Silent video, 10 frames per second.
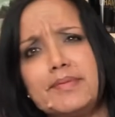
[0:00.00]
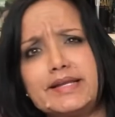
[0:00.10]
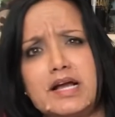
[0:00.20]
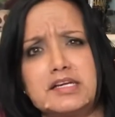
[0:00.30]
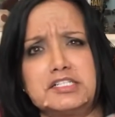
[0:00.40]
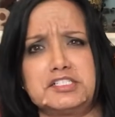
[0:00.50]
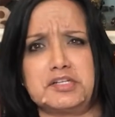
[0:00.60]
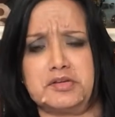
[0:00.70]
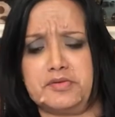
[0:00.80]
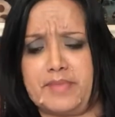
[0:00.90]
not going to show
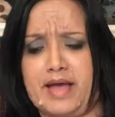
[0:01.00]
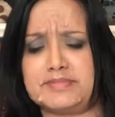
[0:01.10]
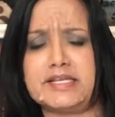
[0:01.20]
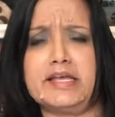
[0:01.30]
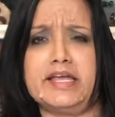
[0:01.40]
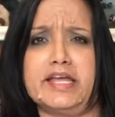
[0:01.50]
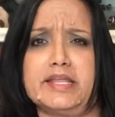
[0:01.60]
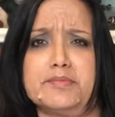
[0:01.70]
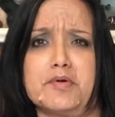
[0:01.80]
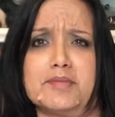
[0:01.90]
you maps
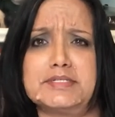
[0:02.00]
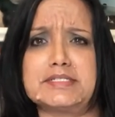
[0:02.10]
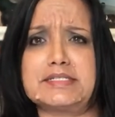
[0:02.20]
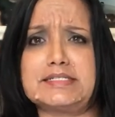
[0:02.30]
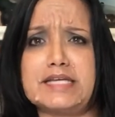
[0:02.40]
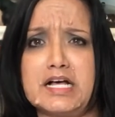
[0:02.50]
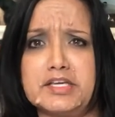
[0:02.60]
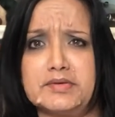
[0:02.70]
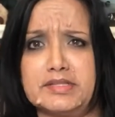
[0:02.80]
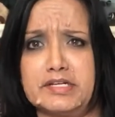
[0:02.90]
anymore. I'm just going to tell
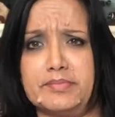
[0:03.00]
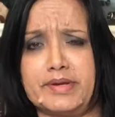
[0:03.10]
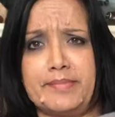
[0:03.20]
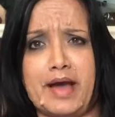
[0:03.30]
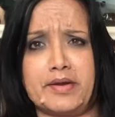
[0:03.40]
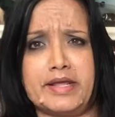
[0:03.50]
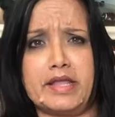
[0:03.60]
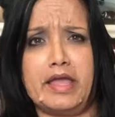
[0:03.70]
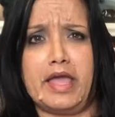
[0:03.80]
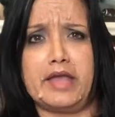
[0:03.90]
you a little bit about it,
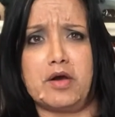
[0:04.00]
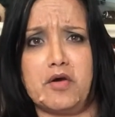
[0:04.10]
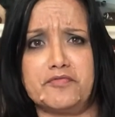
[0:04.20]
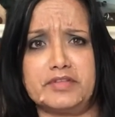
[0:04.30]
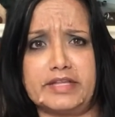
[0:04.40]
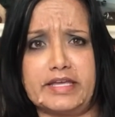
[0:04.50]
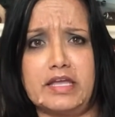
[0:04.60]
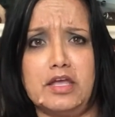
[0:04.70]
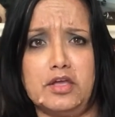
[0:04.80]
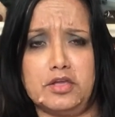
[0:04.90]
and hopefully
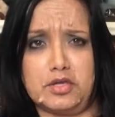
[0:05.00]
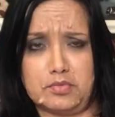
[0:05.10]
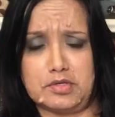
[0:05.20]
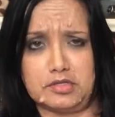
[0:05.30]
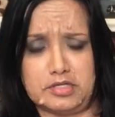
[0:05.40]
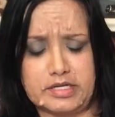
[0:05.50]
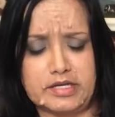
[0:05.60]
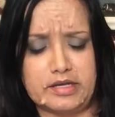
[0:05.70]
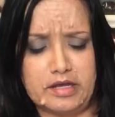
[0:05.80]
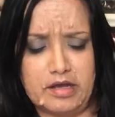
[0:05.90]
you will look
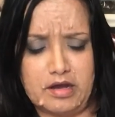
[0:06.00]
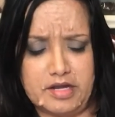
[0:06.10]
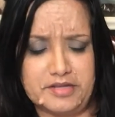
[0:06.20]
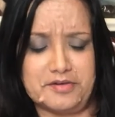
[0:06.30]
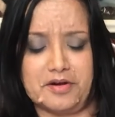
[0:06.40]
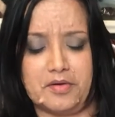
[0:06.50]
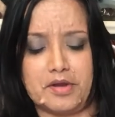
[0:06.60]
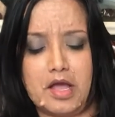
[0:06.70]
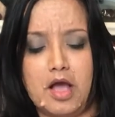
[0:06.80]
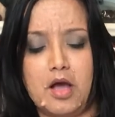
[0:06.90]
on your own.
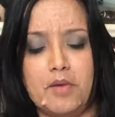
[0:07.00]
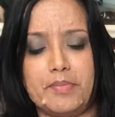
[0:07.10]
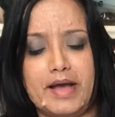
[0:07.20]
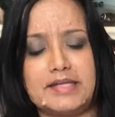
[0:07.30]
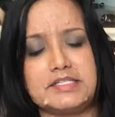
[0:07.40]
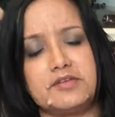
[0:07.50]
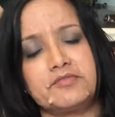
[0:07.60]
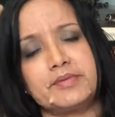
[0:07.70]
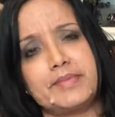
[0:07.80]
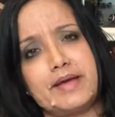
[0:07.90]
But
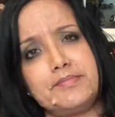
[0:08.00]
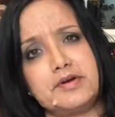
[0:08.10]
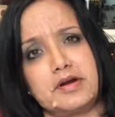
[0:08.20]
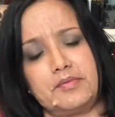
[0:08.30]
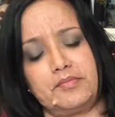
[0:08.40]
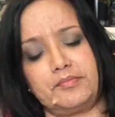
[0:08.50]
remember,